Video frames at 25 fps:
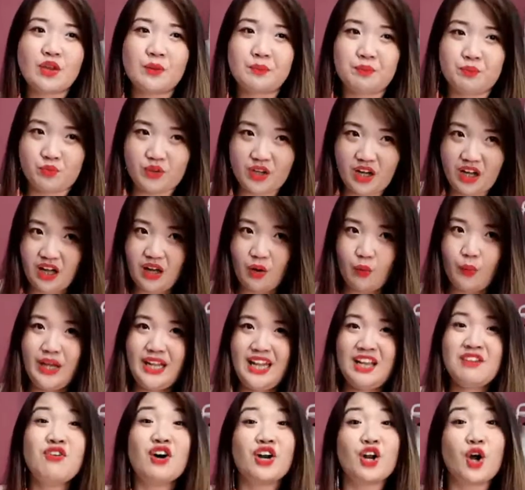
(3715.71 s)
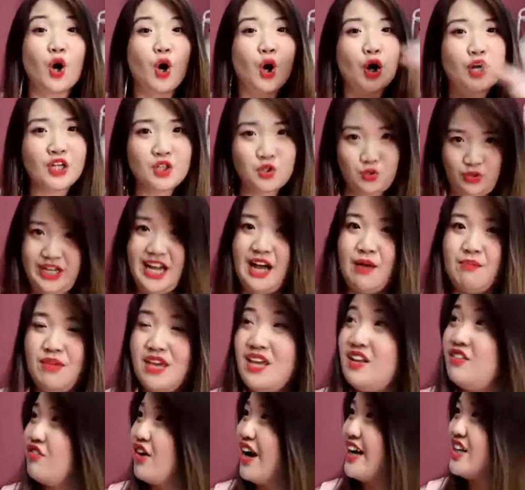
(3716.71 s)
mm, uh, waiting for the order to come
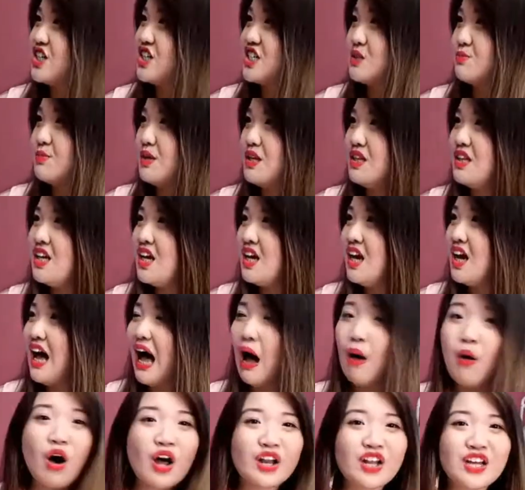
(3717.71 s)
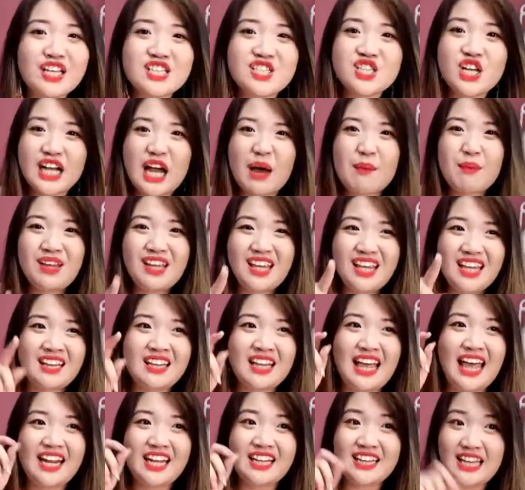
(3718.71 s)
in, right, Jasmine? Yes. Our order is not coming in
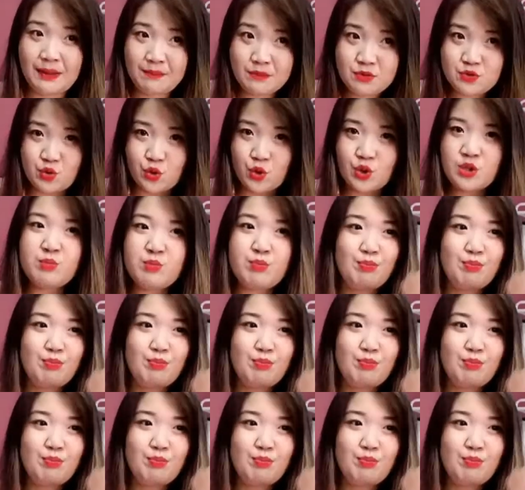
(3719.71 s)
anytime soon,